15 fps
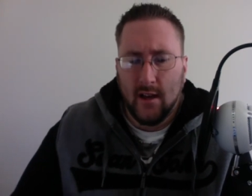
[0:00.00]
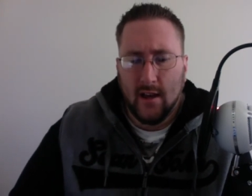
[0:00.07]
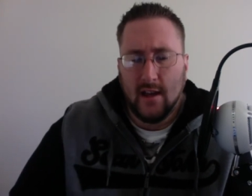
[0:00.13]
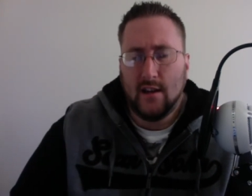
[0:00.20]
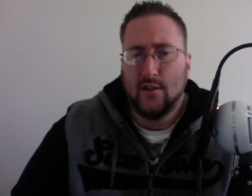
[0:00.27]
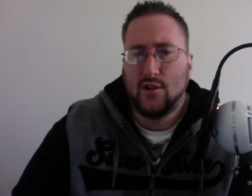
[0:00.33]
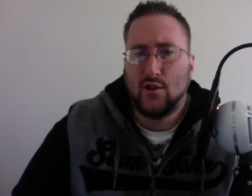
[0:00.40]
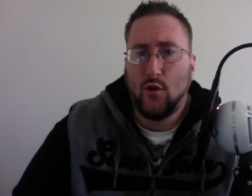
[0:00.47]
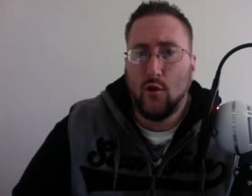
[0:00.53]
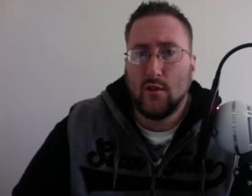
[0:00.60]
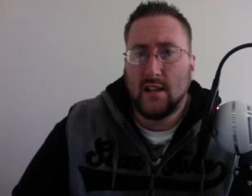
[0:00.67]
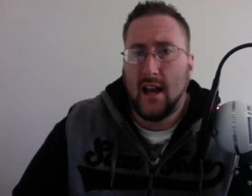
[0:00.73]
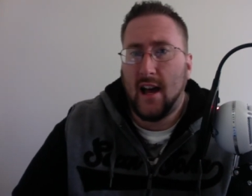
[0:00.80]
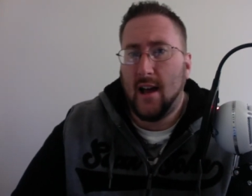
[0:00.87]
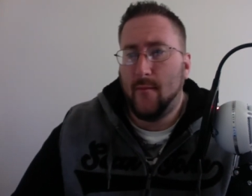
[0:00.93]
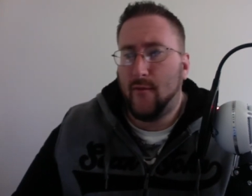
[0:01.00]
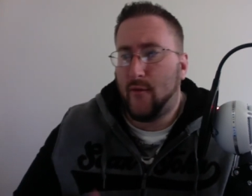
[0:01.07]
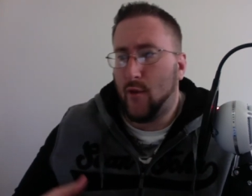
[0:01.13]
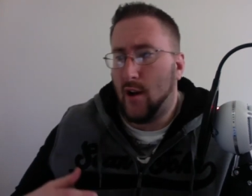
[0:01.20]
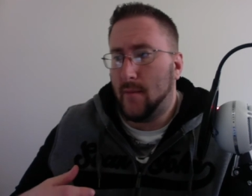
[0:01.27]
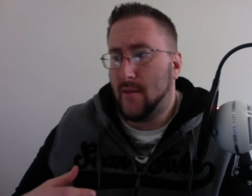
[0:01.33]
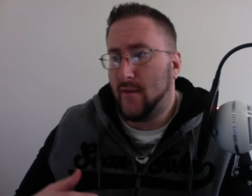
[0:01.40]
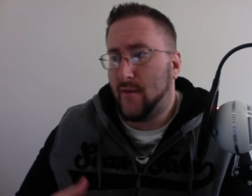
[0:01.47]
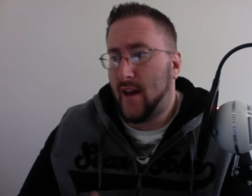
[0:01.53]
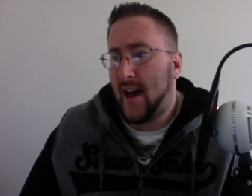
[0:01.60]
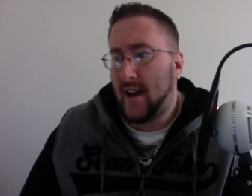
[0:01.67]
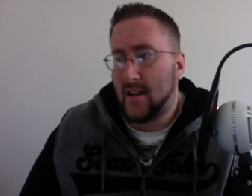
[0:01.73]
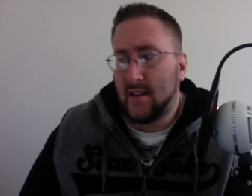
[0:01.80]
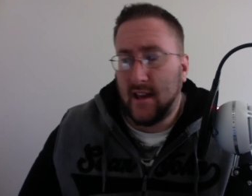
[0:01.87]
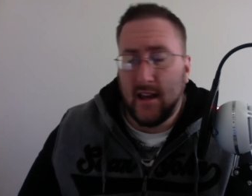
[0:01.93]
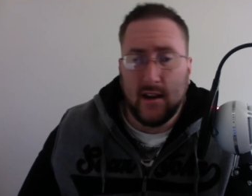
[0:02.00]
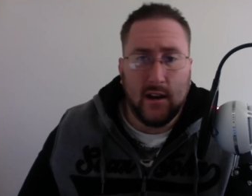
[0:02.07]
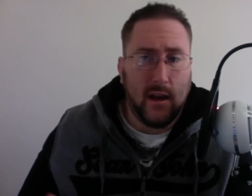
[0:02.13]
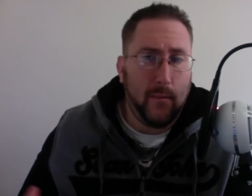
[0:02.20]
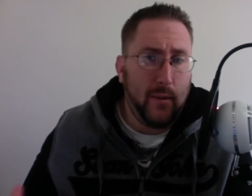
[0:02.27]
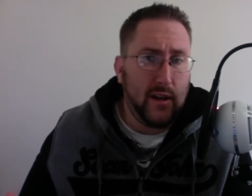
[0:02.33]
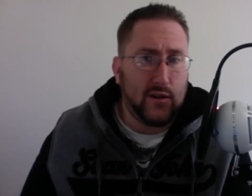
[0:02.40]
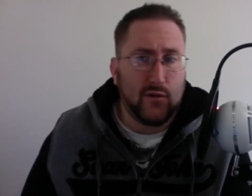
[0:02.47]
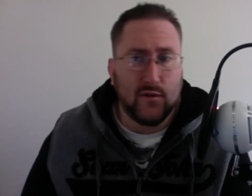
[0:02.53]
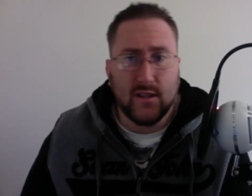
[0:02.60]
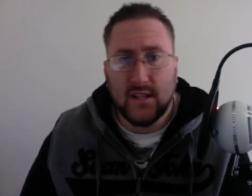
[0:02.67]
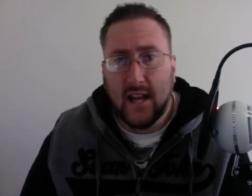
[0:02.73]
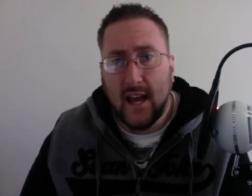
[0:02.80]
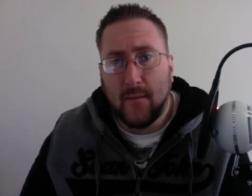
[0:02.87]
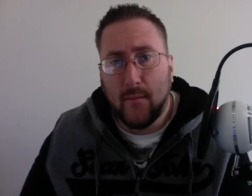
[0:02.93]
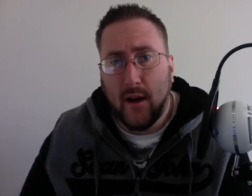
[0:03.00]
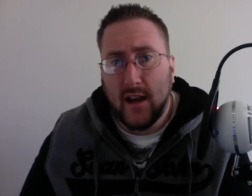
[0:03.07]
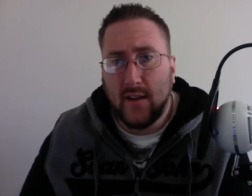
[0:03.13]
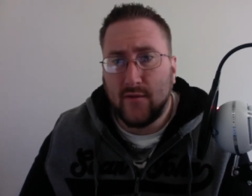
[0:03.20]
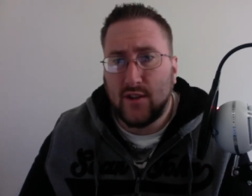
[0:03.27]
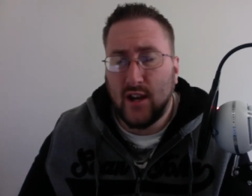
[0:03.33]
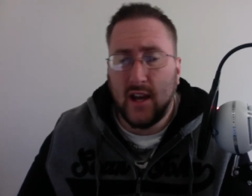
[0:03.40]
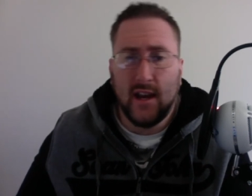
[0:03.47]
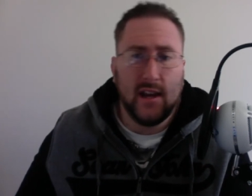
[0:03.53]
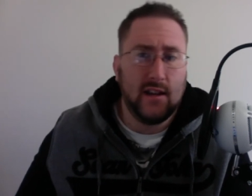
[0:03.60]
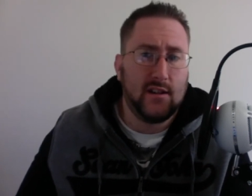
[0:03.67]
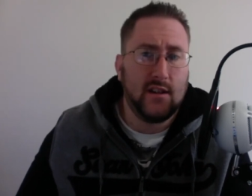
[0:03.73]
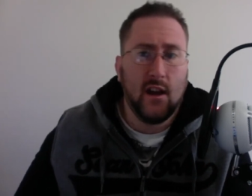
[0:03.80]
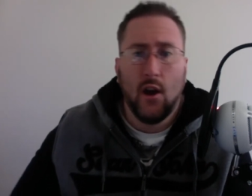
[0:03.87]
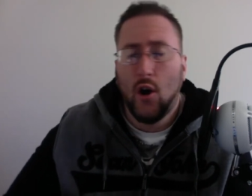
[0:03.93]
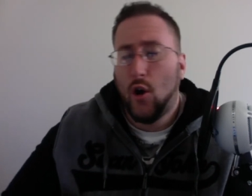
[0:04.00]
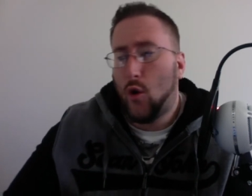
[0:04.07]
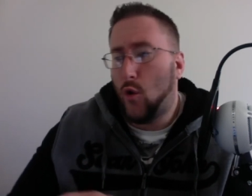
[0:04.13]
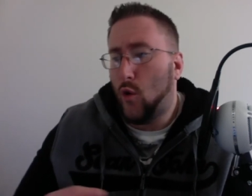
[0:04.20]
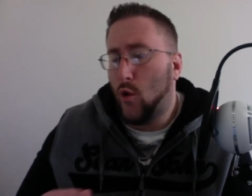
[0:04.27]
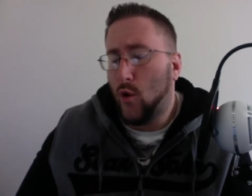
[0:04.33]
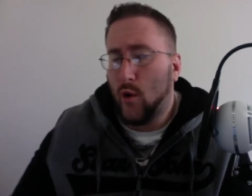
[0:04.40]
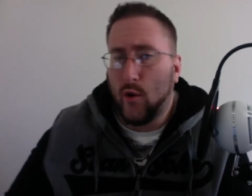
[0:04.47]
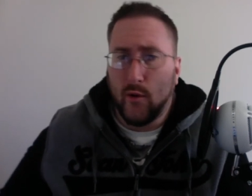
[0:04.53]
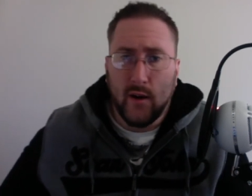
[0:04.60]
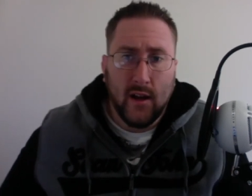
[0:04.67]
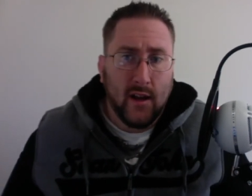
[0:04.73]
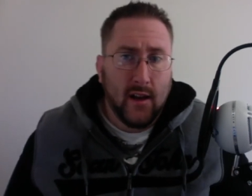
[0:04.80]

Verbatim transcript: in a short time frame the fact that a pitcher's set might have changed or